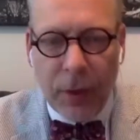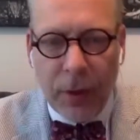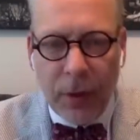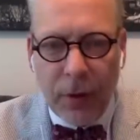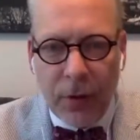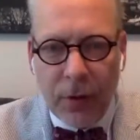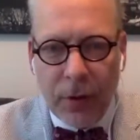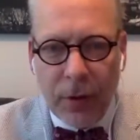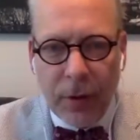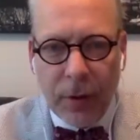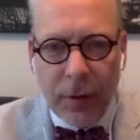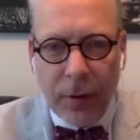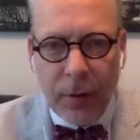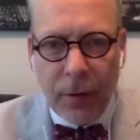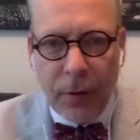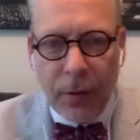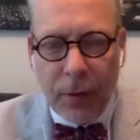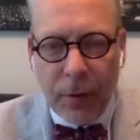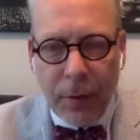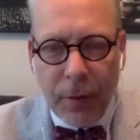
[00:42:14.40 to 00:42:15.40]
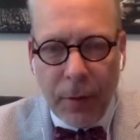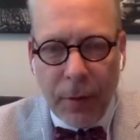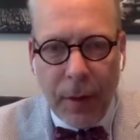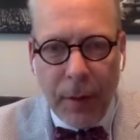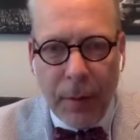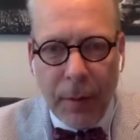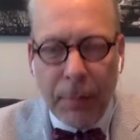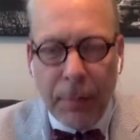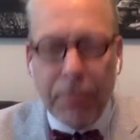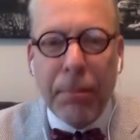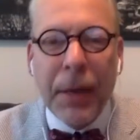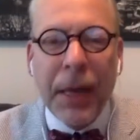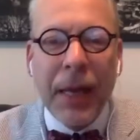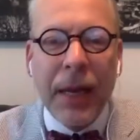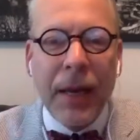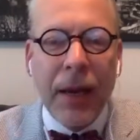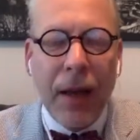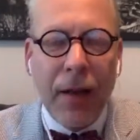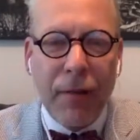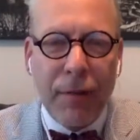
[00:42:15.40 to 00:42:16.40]
and there's a
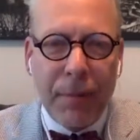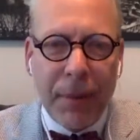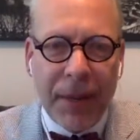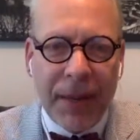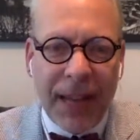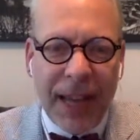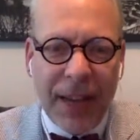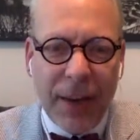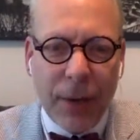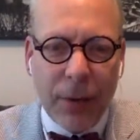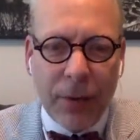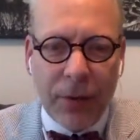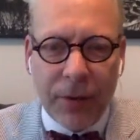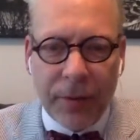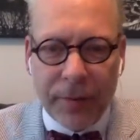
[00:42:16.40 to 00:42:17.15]
bin of potatoes.